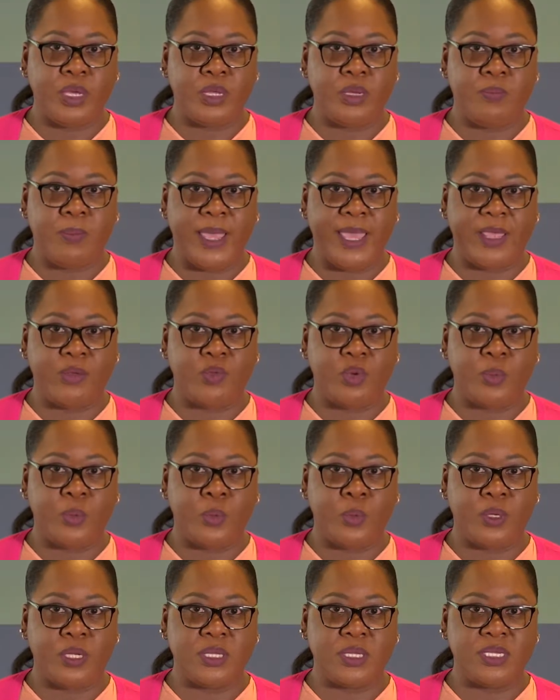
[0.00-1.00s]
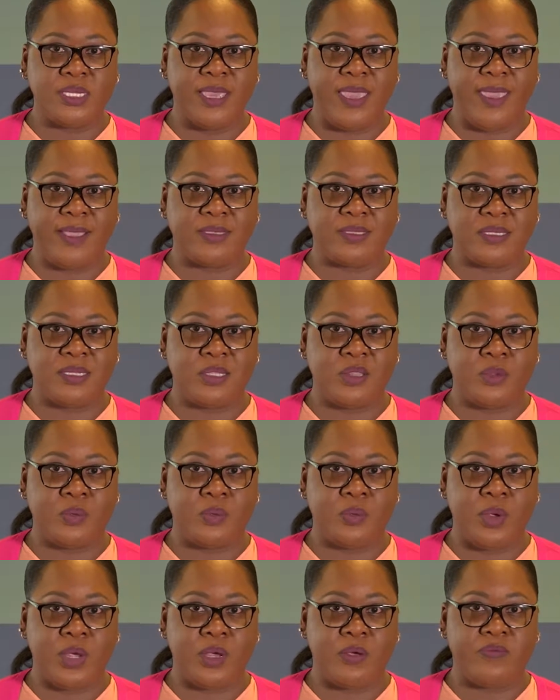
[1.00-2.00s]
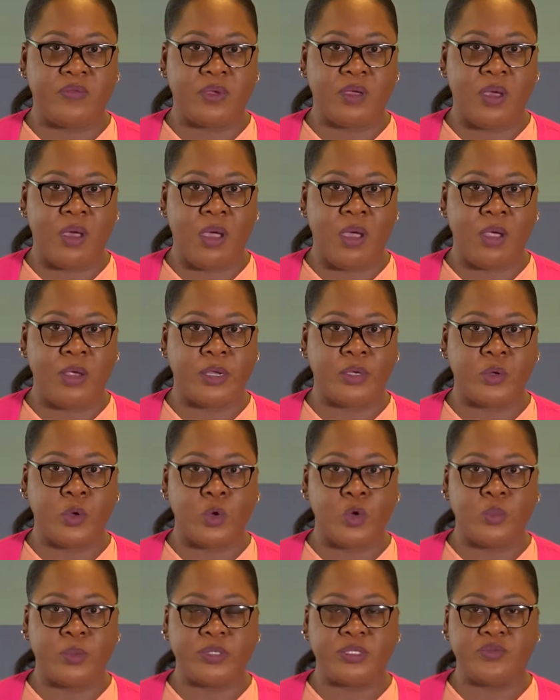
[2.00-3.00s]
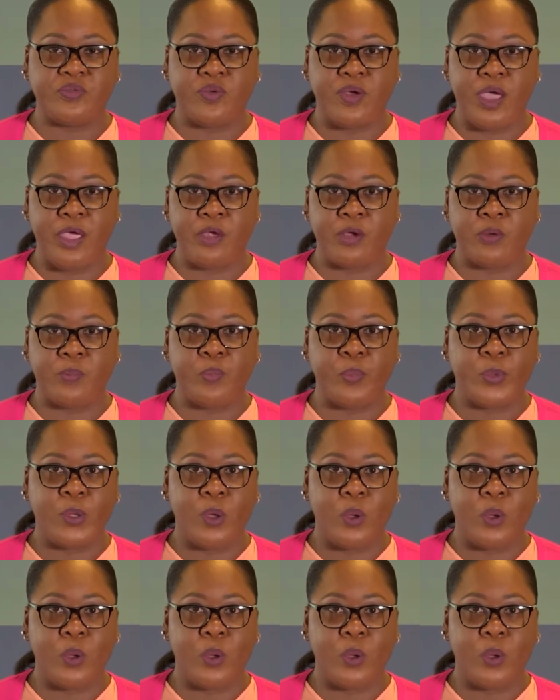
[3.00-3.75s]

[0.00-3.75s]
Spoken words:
A man reportedly exited the rear of the car and opened fire.